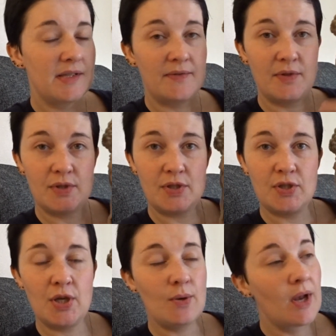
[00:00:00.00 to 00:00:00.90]
I've ordered
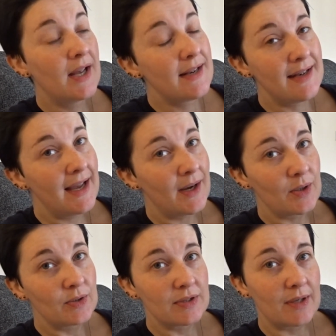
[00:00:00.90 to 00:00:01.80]
two.
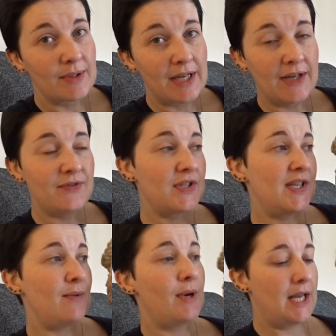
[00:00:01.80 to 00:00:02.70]
Now, I'm going to have to
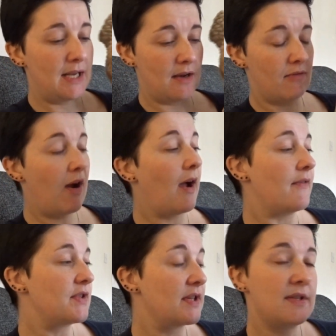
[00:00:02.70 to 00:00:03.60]
see when it
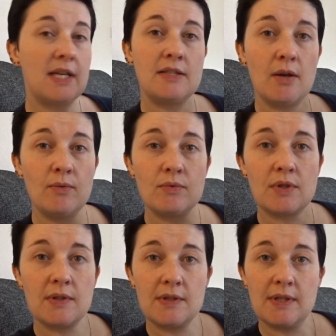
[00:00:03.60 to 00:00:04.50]
arrives. They
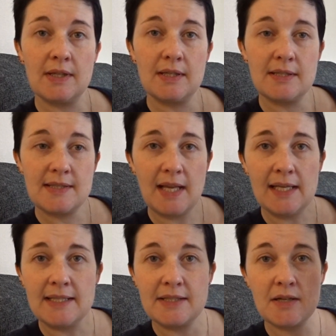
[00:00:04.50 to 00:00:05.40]
don't sell
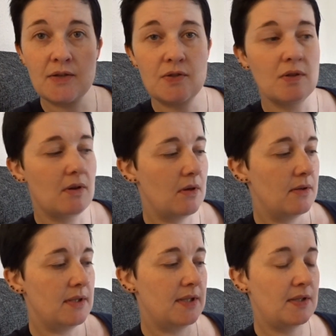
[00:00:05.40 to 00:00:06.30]
it as...
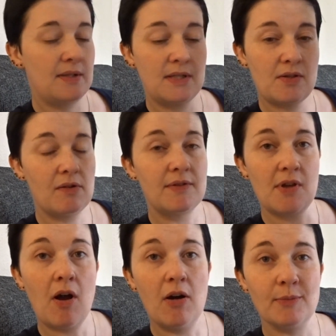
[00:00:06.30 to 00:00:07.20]
This colour is
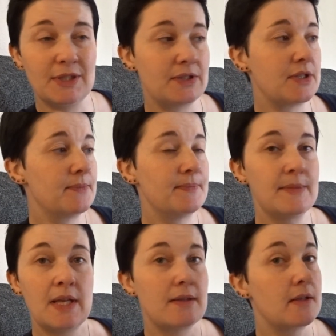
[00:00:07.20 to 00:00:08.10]
almond.
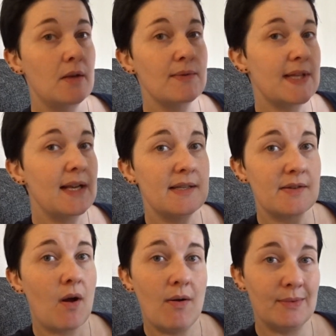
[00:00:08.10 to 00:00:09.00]
They don't sell it
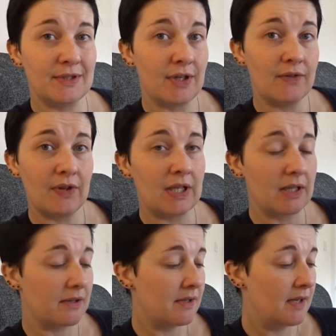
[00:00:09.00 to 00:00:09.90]
as almond over
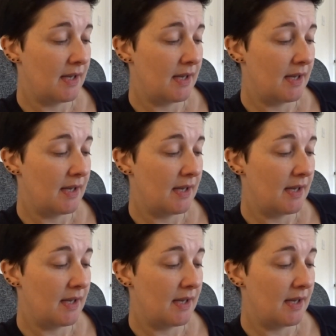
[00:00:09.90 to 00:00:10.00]
here.